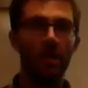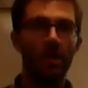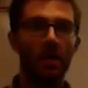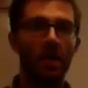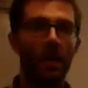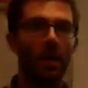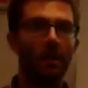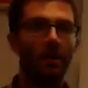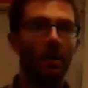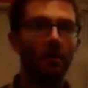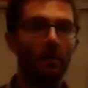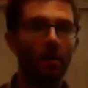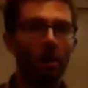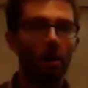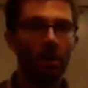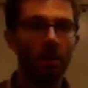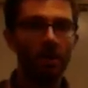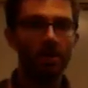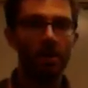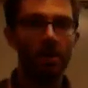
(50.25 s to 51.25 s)
I'm
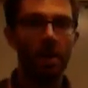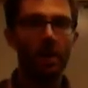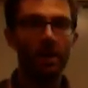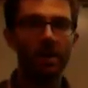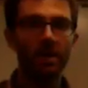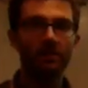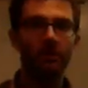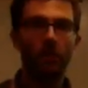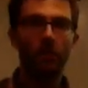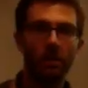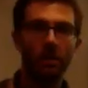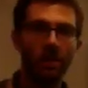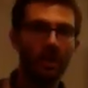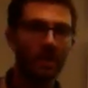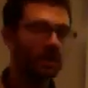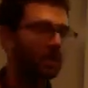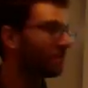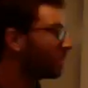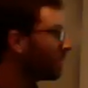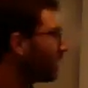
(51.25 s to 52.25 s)
calling this August 14th.
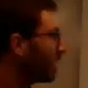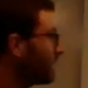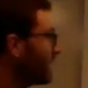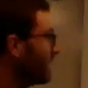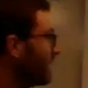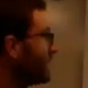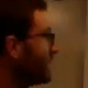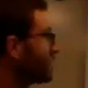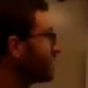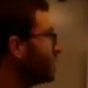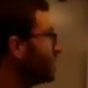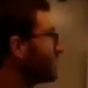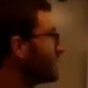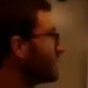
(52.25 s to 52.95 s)
I'm calling it the history of